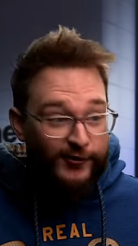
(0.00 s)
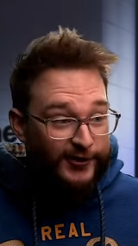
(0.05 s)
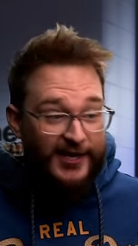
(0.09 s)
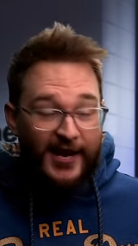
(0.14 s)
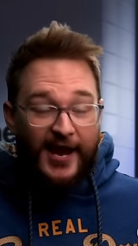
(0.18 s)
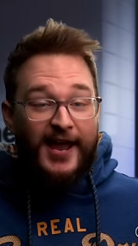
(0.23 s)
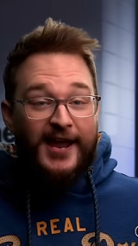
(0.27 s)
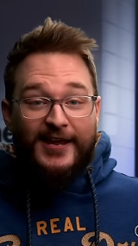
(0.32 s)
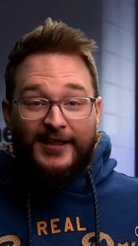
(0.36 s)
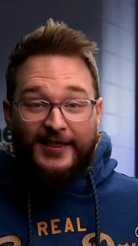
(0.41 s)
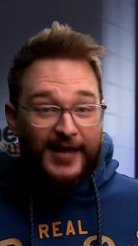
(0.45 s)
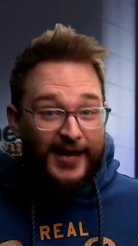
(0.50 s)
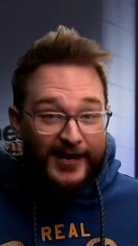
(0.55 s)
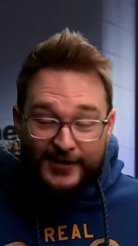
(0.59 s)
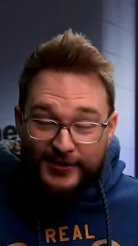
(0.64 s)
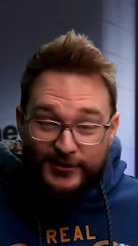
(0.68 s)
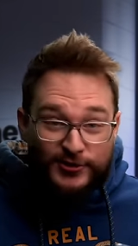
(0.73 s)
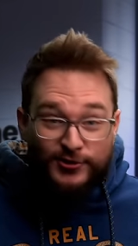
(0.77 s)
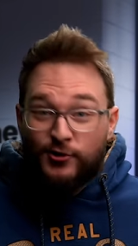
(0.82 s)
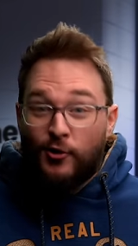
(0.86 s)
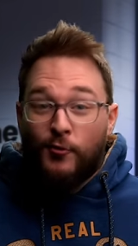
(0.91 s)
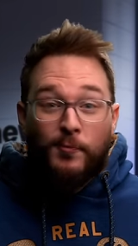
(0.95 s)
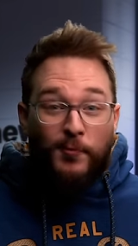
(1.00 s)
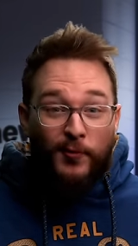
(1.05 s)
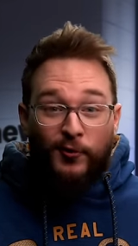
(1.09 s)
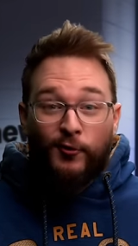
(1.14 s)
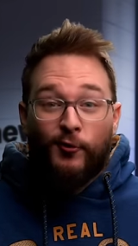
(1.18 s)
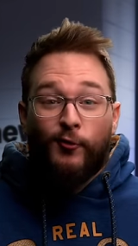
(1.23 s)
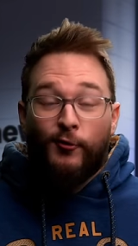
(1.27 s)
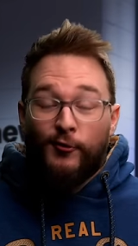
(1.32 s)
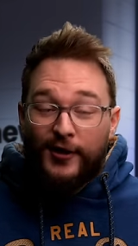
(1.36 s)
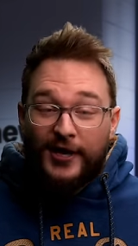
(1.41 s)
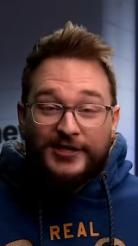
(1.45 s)
yay, that is super
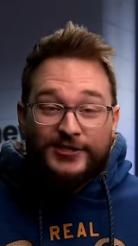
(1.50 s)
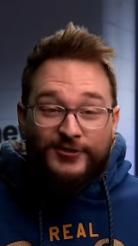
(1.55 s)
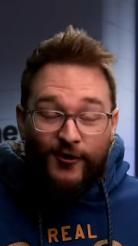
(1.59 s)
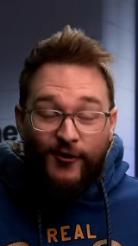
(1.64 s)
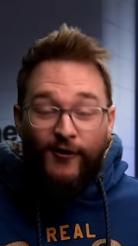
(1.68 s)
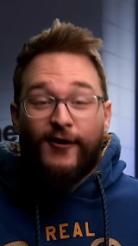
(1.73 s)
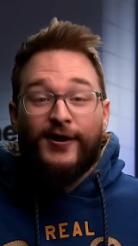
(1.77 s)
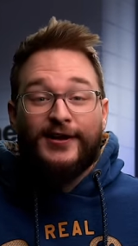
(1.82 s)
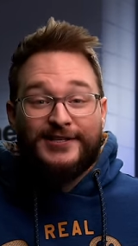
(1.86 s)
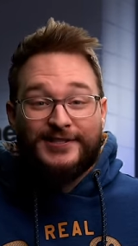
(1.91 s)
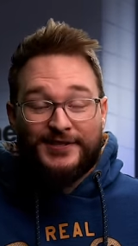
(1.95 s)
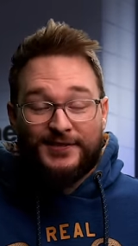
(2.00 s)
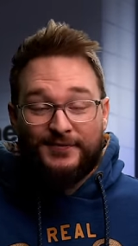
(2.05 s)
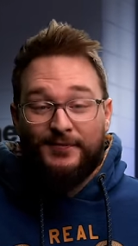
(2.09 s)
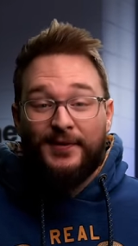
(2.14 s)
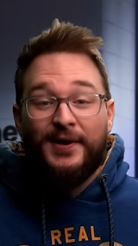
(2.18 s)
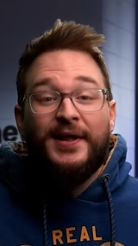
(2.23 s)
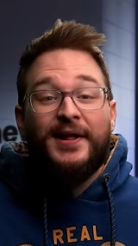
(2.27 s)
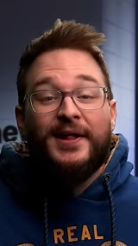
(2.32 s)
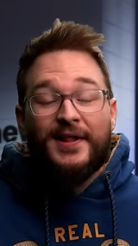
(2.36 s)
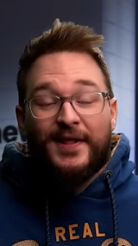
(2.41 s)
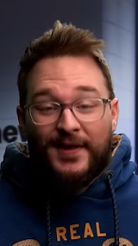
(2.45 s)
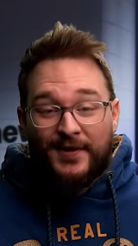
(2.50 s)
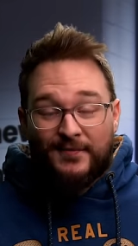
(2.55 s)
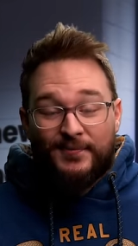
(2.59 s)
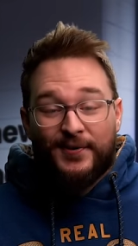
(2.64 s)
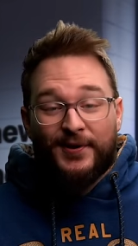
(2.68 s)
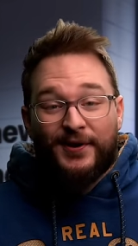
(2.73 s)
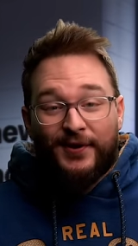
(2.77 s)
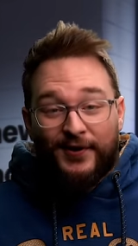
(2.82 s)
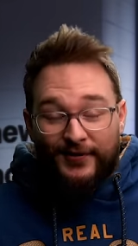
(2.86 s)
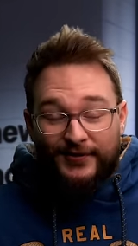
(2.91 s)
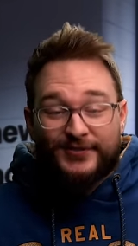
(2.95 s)
cool, that's awesome.
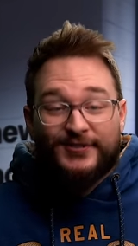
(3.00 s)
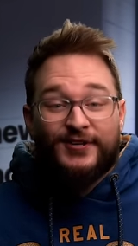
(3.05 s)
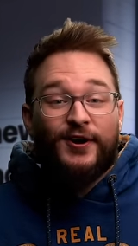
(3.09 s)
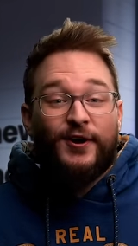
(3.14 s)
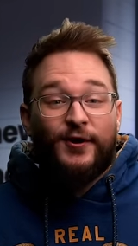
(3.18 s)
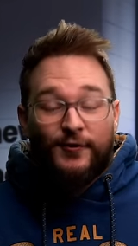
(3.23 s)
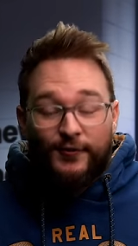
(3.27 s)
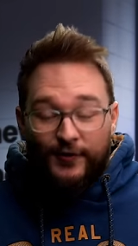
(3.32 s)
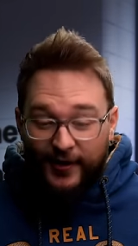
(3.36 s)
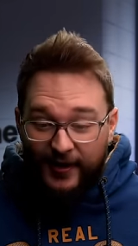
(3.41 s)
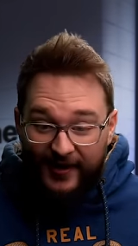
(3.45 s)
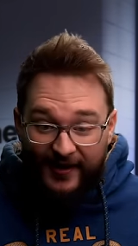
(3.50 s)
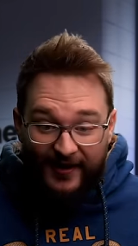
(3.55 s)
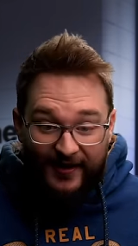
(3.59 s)
But also,